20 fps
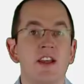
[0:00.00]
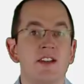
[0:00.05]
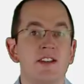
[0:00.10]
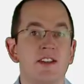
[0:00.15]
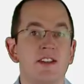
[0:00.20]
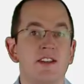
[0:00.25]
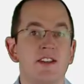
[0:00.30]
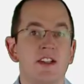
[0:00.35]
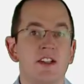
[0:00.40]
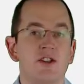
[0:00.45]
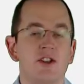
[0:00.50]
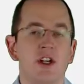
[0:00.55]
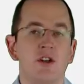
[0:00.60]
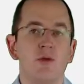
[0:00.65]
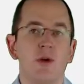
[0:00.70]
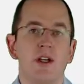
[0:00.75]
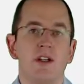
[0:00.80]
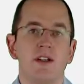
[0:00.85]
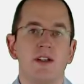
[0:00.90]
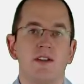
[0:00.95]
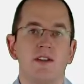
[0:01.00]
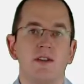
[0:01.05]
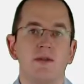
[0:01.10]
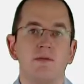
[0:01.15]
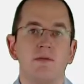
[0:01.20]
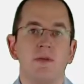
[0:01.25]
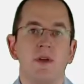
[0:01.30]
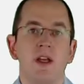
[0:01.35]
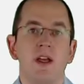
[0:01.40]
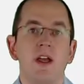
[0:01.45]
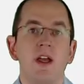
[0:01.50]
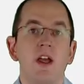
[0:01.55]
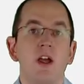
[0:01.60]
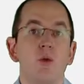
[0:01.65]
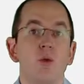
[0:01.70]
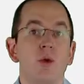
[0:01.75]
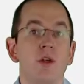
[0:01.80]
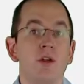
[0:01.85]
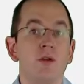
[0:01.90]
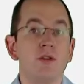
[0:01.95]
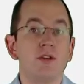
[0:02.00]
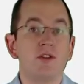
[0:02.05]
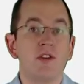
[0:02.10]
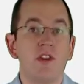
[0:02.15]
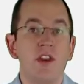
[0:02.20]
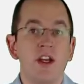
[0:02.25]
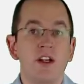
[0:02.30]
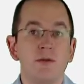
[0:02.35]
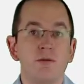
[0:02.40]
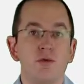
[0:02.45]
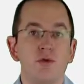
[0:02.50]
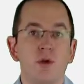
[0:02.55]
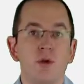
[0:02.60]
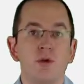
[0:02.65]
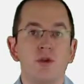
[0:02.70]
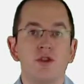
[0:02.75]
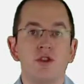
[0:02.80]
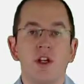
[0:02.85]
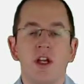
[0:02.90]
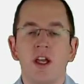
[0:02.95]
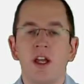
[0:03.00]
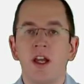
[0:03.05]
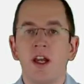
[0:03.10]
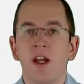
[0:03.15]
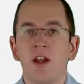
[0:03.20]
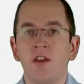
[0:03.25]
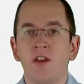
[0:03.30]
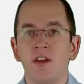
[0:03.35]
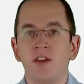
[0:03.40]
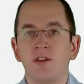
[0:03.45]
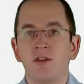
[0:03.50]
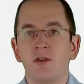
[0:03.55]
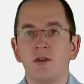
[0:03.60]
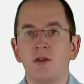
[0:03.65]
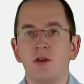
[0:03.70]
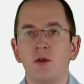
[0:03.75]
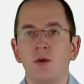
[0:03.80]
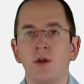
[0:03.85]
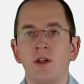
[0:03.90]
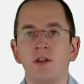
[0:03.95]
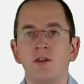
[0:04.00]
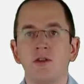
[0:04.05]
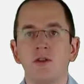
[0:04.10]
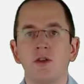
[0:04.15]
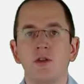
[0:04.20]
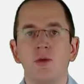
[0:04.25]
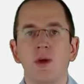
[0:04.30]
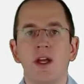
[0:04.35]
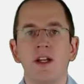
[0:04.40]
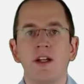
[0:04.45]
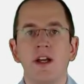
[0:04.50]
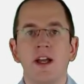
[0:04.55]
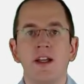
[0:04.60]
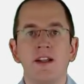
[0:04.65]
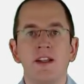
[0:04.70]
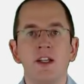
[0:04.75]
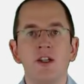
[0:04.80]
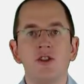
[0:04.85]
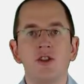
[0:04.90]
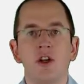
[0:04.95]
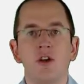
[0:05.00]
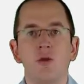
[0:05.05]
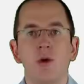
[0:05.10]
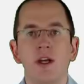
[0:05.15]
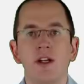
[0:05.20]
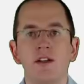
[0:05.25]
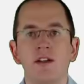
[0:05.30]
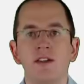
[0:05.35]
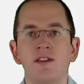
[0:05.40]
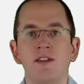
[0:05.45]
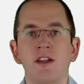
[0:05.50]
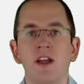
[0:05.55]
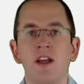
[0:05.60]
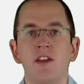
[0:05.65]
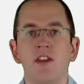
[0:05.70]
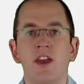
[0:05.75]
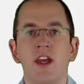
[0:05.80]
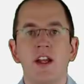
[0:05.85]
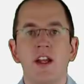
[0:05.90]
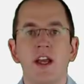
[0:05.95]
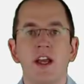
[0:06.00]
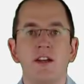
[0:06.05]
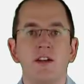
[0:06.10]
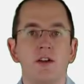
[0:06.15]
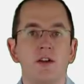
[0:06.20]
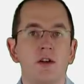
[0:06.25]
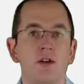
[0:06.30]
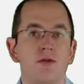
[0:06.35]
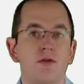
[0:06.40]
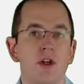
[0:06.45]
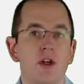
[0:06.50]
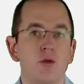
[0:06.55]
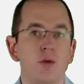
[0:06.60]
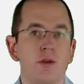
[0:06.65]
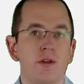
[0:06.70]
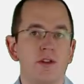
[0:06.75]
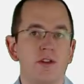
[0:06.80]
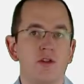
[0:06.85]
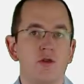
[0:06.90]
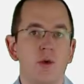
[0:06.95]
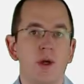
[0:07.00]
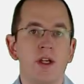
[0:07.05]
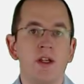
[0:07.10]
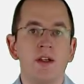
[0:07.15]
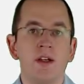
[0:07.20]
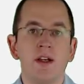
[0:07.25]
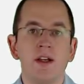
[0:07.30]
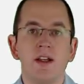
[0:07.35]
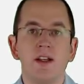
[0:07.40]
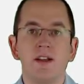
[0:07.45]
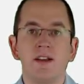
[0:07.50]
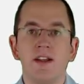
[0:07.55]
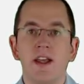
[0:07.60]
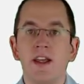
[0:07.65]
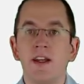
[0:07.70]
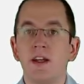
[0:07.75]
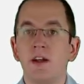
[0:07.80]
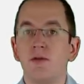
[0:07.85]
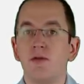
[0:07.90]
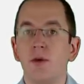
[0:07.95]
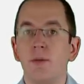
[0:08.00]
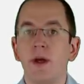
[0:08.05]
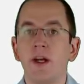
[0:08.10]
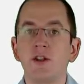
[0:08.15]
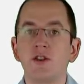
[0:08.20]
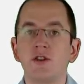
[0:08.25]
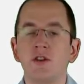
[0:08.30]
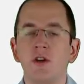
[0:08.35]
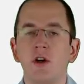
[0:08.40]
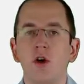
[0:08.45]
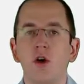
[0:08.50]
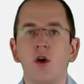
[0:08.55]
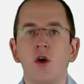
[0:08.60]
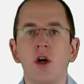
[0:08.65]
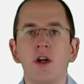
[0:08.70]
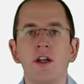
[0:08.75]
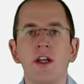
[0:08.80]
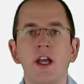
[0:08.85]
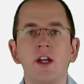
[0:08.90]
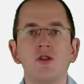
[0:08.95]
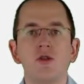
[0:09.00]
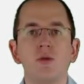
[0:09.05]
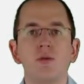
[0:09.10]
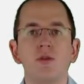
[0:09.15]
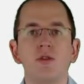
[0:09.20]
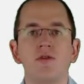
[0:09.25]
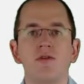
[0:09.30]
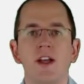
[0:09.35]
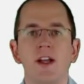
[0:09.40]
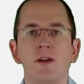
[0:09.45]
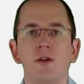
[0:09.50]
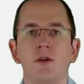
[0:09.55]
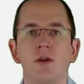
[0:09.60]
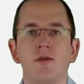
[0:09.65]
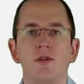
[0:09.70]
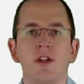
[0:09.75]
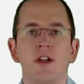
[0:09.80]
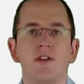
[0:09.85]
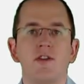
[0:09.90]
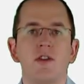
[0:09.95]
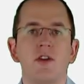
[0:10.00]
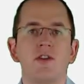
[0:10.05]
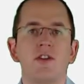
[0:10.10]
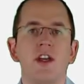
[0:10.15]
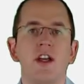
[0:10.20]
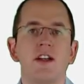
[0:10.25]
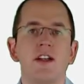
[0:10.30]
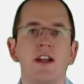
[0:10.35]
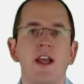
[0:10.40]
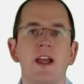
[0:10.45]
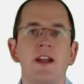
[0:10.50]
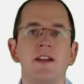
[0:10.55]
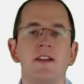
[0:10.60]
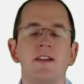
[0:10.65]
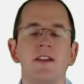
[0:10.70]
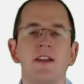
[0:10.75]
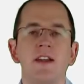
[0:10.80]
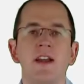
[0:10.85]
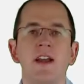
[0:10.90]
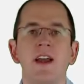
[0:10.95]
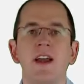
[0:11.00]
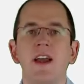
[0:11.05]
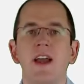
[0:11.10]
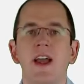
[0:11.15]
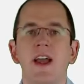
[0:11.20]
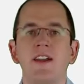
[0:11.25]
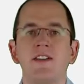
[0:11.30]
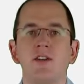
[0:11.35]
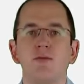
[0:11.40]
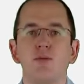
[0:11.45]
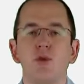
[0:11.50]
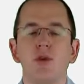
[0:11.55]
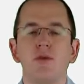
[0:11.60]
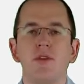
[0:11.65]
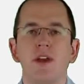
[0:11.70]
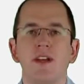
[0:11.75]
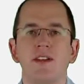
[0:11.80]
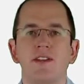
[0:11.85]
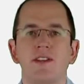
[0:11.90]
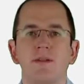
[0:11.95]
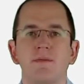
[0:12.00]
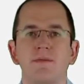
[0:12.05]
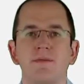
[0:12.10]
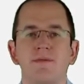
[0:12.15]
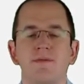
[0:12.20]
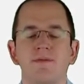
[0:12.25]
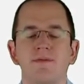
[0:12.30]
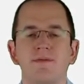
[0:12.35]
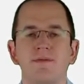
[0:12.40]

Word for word: the existing generators. We used that approach in this tutorial to create ID generators that add a configurable string, date information, or an attribute value of an associated entity as a prefix.